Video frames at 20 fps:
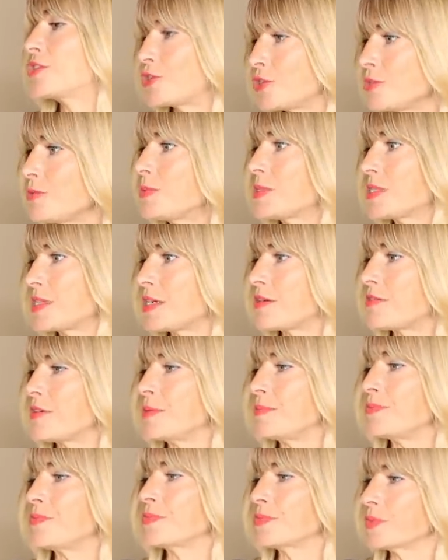Super
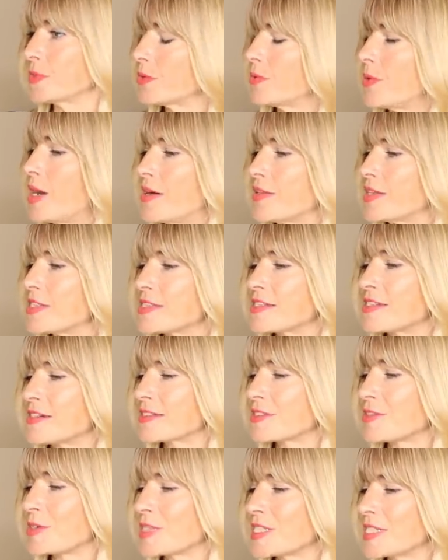Serum. Well, that's a
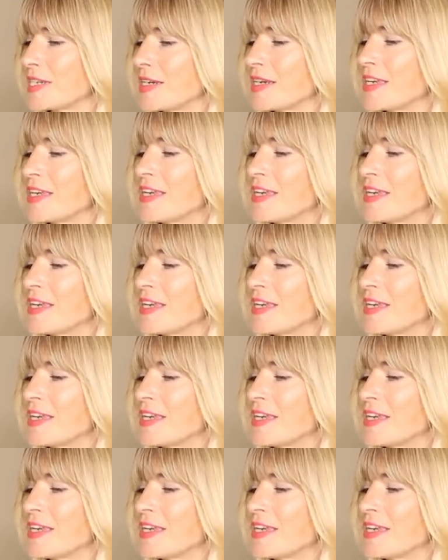tongue twister.